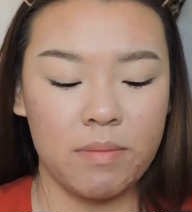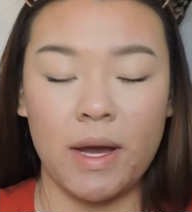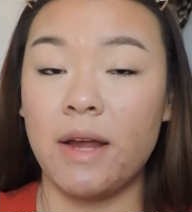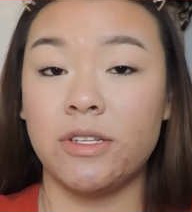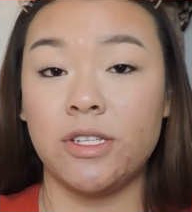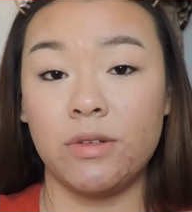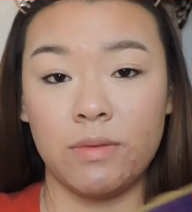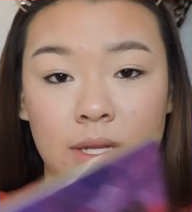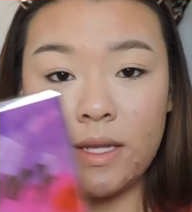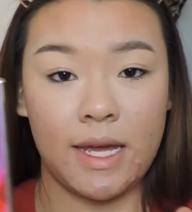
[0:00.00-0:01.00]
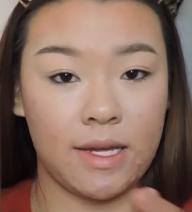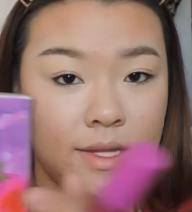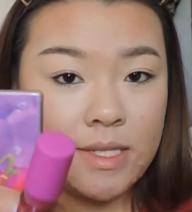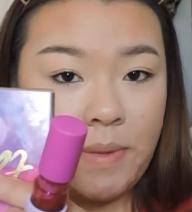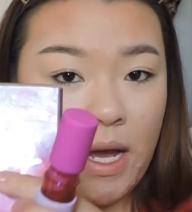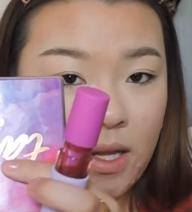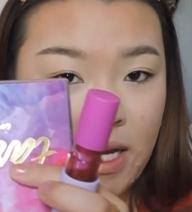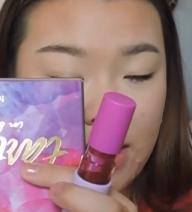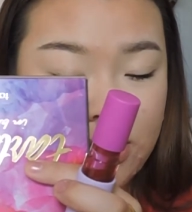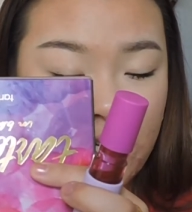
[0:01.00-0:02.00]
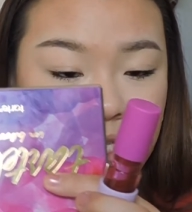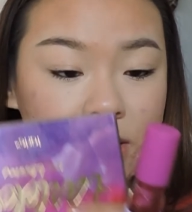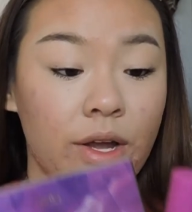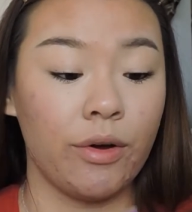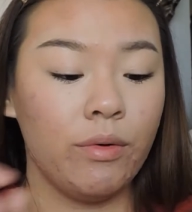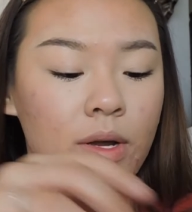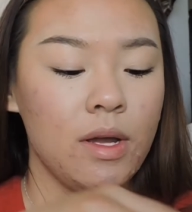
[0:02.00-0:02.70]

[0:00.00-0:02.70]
but I do really like this palette, as you guys know.